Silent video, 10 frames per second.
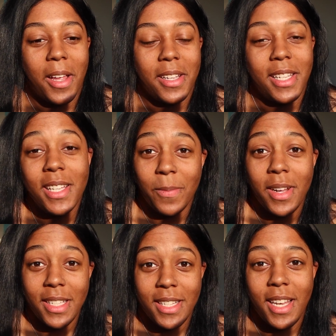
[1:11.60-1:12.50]
6
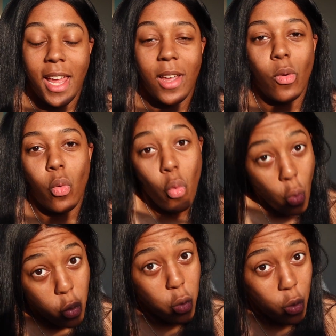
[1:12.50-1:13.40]
months is like, whew.
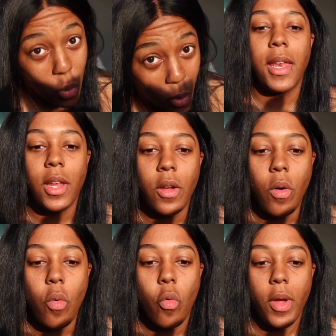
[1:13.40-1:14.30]
I know
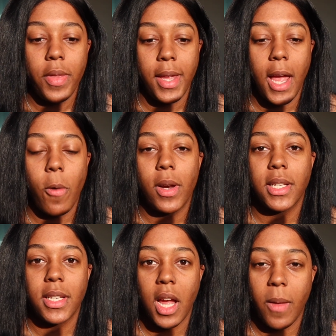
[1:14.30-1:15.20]
one thing I wanted
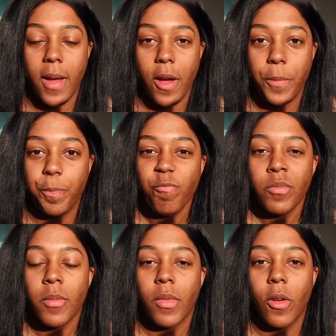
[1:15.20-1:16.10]
to talk about
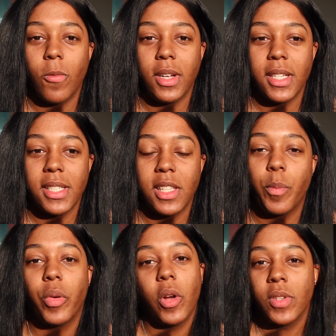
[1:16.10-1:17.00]
was the
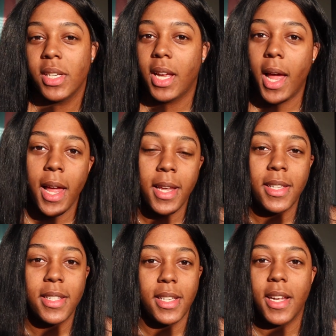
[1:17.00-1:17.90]
pros and
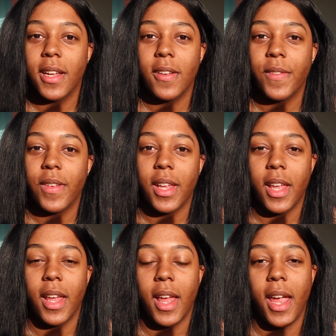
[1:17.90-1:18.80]
cons of
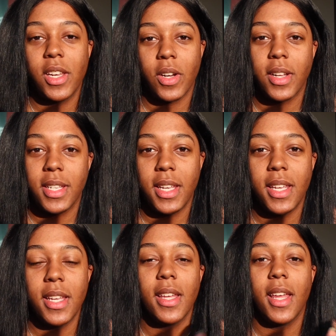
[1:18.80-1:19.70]

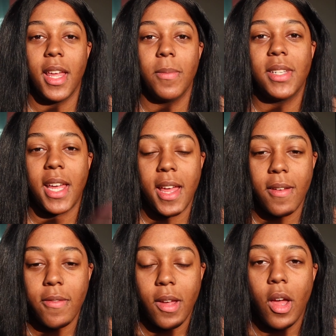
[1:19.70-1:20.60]
HRT,
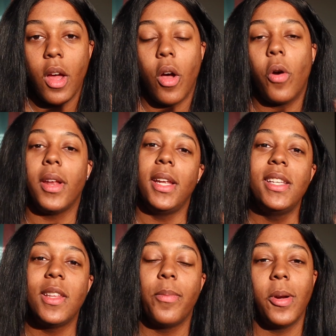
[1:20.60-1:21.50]
MTF, or at
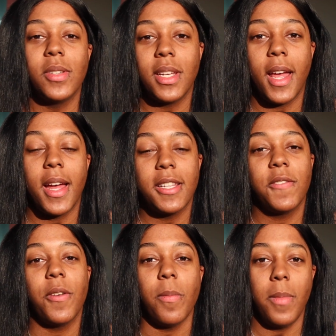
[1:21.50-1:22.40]
least the pros and cons
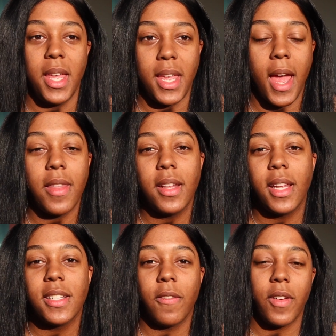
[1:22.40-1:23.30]
for me. I think
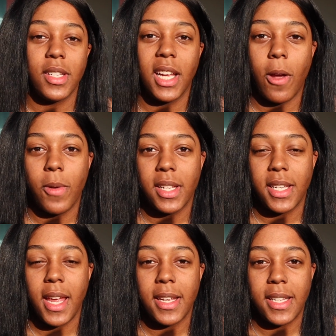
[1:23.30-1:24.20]
that's the first thing I want to
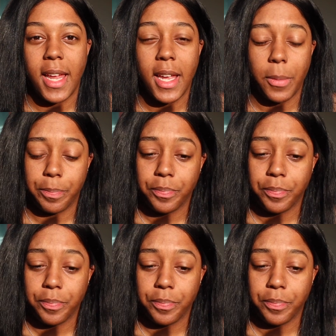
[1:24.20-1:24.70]
say is like,